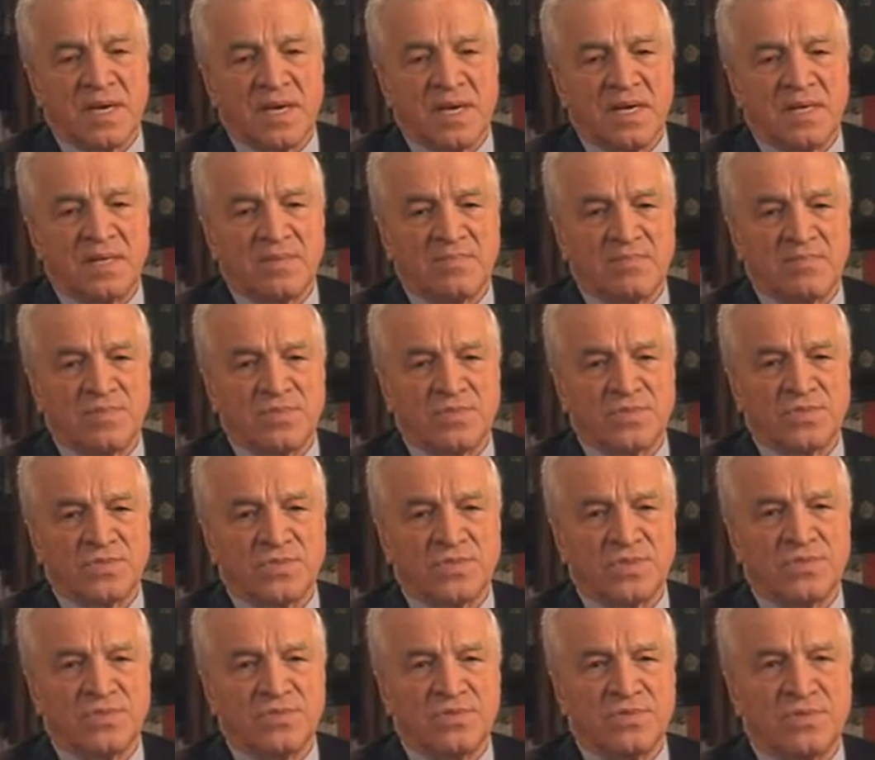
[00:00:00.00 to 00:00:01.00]
I
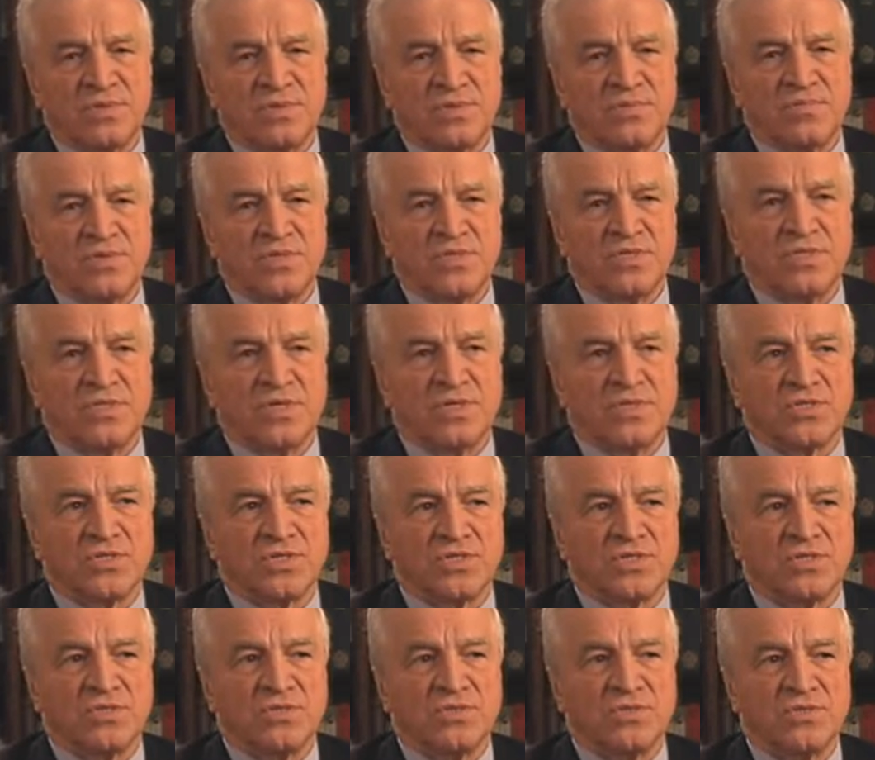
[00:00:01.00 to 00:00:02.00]
pursued research
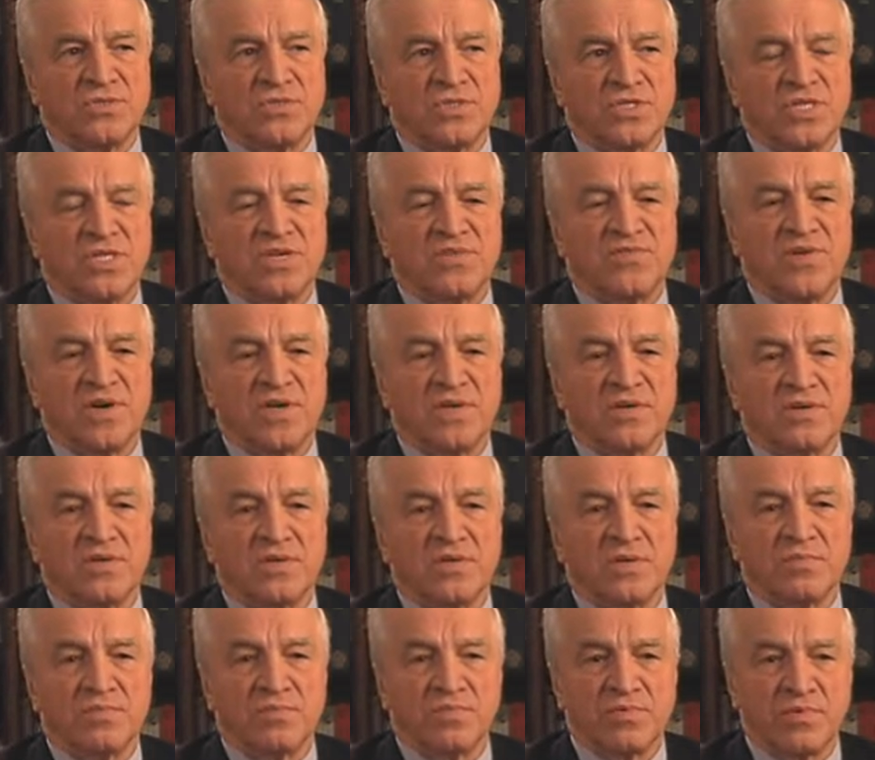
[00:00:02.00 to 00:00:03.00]
to see if I
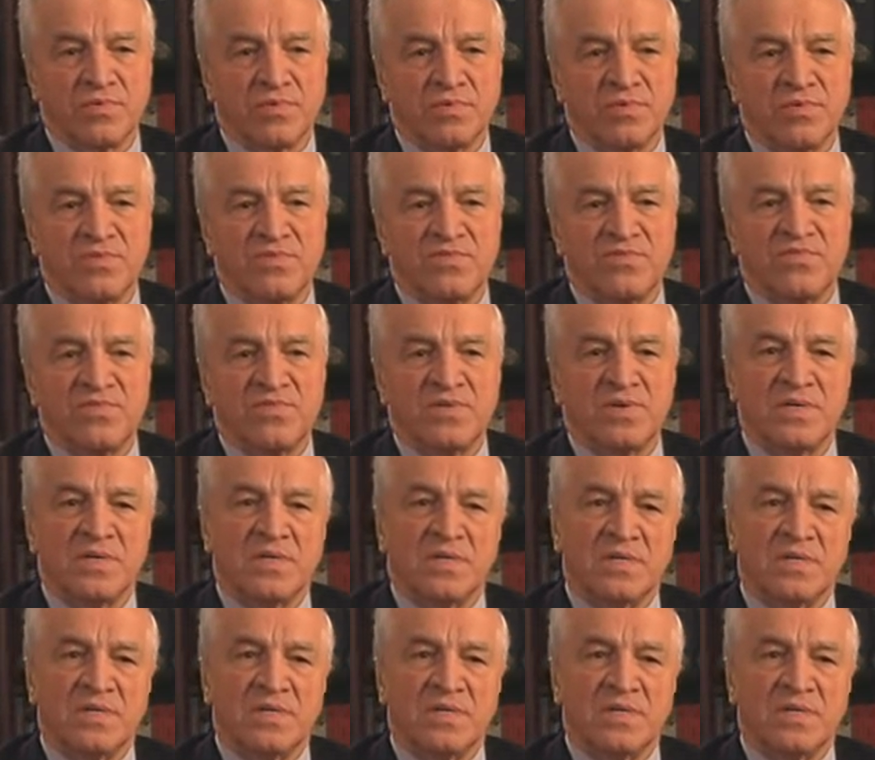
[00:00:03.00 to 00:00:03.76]
could improve